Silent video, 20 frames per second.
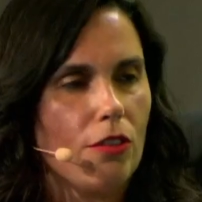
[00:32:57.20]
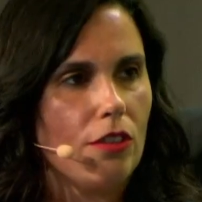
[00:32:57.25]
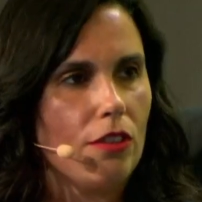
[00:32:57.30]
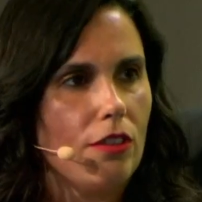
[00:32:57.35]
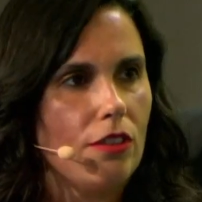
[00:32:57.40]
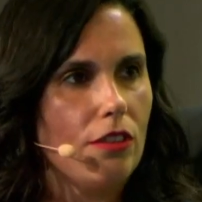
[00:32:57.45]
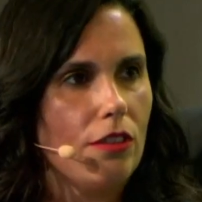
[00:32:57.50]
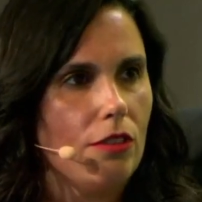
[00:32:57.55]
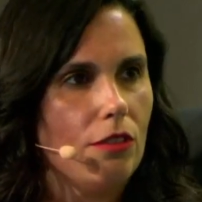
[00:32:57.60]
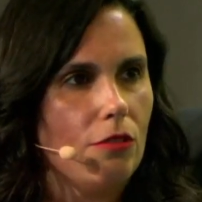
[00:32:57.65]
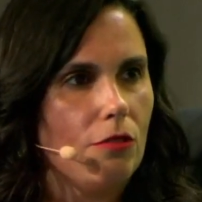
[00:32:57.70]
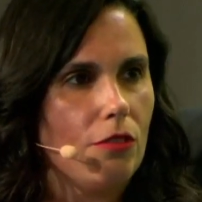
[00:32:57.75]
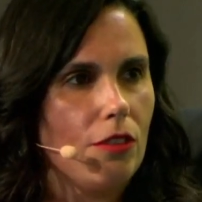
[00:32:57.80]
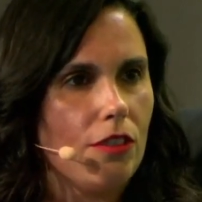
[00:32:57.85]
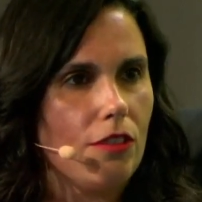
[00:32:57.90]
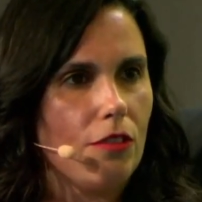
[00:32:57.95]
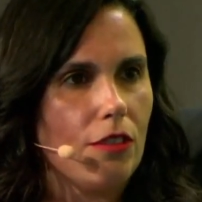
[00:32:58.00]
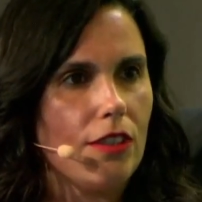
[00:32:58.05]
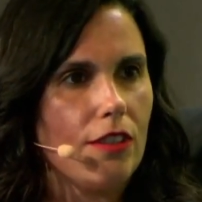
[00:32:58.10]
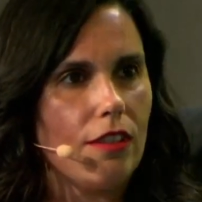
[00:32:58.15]
be
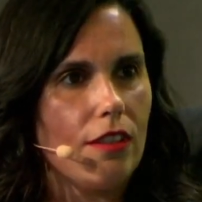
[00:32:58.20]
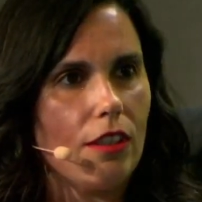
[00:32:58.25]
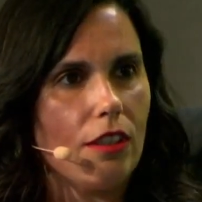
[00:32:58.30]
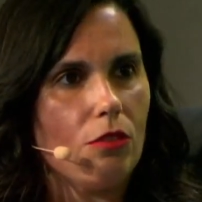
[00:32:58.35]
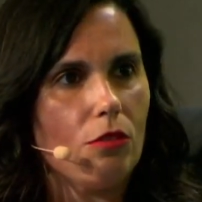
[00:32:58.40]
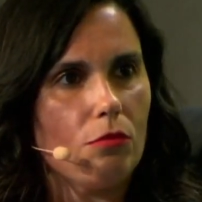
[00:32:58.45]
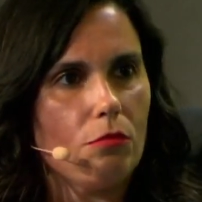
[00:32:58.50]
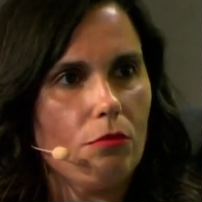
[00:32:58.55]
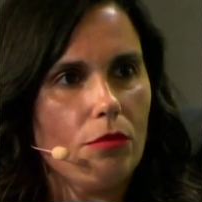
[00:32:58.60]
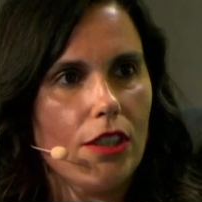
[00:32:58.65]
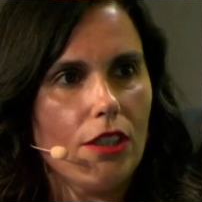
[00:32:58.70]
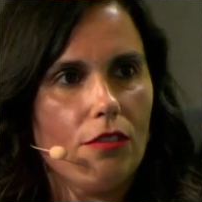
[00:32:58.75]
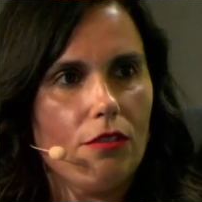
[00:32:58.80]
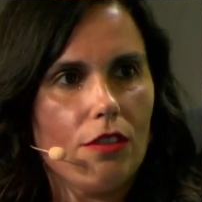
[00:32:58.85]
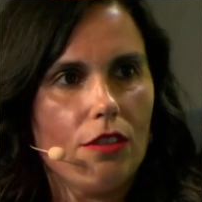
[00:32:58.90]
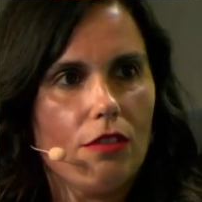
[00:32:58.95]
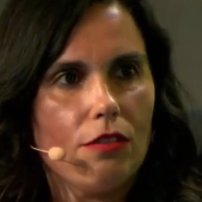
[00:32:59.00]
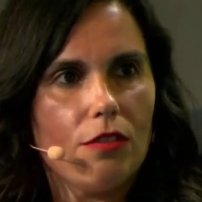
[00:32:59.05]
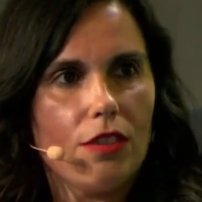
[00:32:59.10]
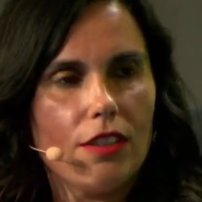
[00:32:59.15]
completed?
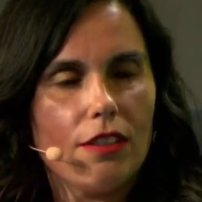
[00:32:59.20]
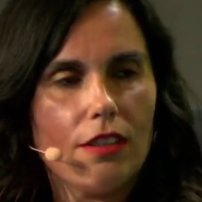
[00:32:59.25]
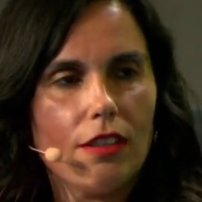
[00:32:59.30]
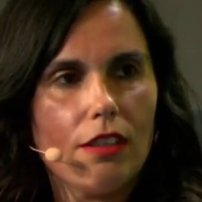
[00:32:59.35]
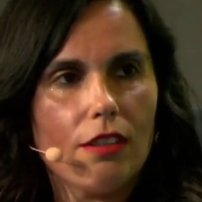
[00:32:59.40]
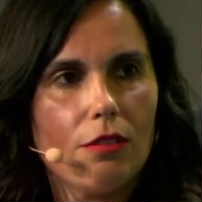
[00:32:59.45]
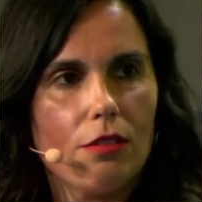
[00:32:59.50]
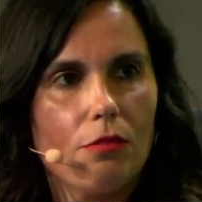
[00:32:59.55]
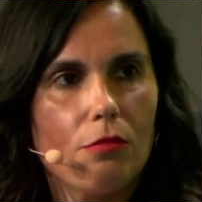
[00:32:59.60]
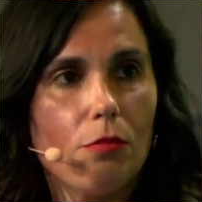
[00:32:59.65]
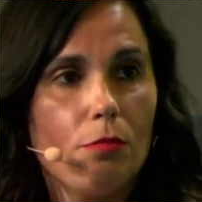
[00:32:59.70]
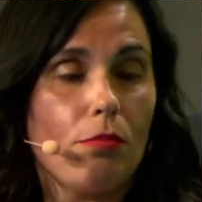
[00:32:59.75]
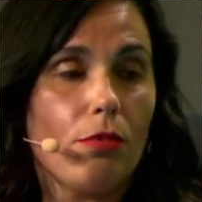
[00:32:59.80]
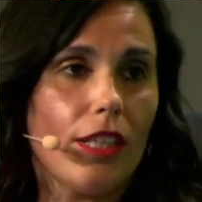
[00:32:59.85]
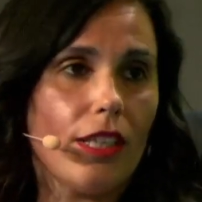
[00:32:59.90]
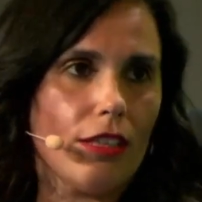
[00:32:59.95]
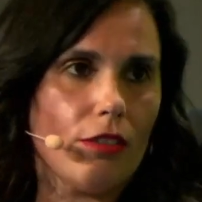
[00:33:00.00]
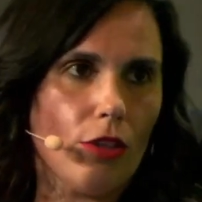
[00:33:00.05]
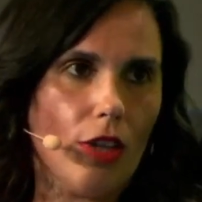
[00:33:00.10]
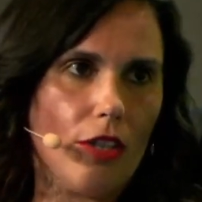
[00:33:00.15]
May
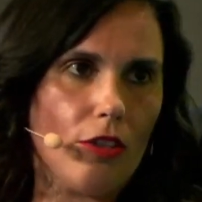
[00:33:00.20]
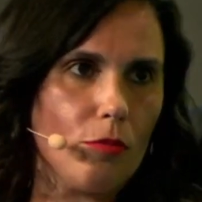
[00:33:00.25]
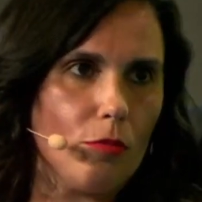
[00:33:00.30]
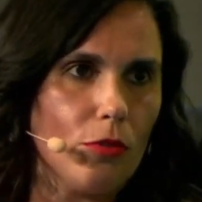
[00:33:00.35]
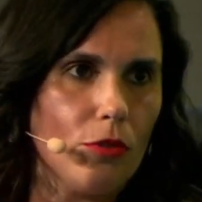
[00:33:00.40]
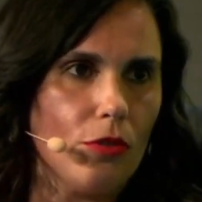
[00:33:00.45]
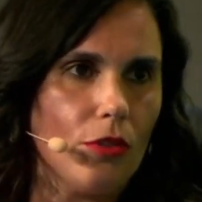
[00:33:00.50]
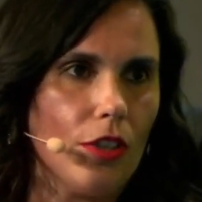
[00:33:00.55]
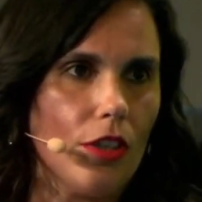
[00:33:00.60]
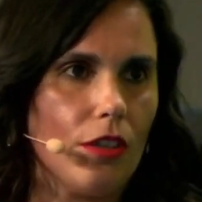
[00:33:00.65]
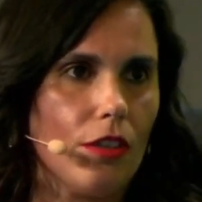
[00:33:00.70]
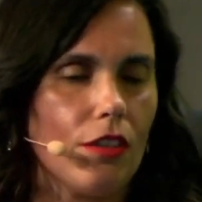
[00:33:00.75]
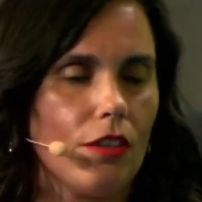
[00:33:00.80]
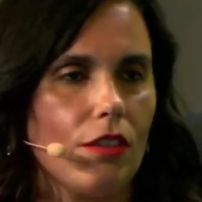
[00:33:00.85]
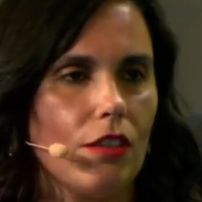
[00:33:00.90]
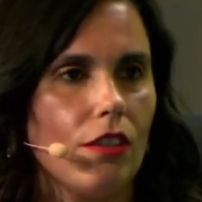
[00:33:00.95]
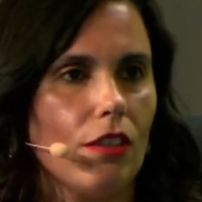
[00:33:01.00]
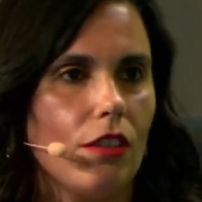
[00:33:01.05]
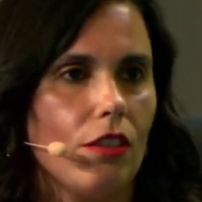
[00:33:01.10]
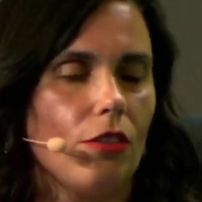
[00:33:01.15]
2025. In
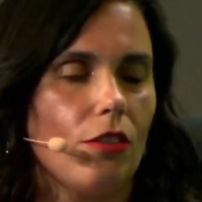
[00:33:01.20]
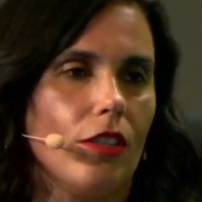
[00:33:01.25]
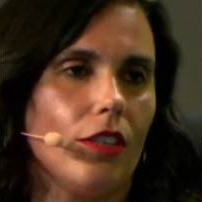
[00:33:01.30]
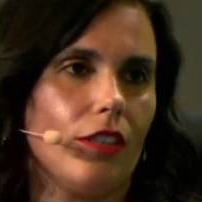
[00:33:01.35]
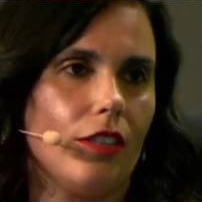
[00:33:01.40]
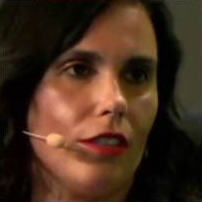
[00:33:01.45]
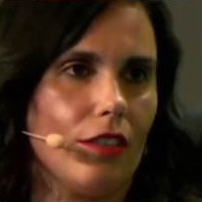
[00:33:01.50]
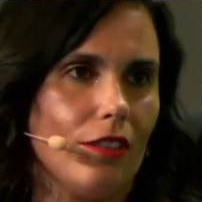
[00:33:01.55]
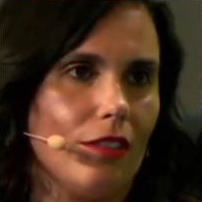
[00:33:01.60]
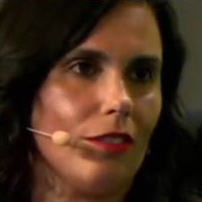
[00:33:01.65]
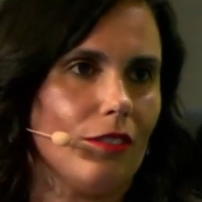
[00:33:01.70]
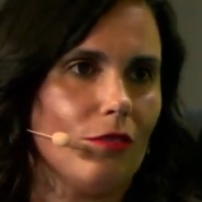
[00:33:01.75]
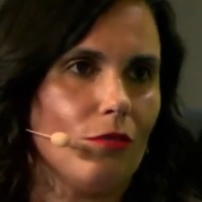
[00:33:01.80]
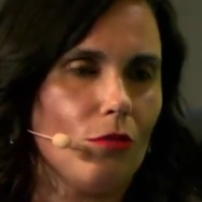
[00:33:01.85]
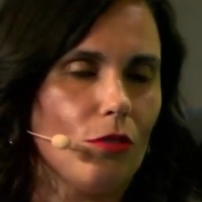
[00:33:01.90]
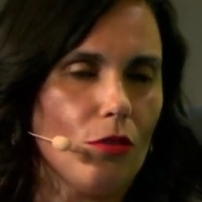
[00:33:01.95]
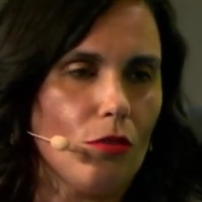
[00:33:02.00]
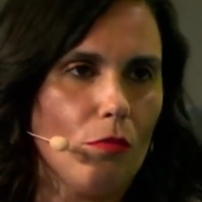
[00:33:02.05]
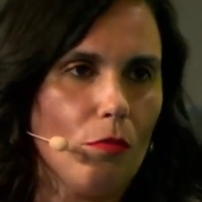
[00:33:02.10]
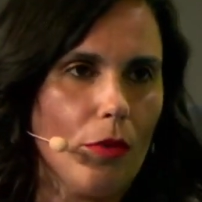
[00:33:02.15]
the Portuguese
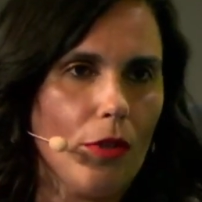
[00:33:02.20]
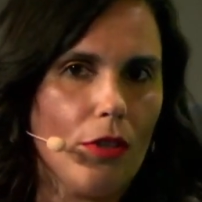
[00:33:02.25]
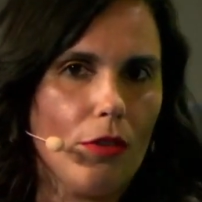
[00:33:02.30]
case,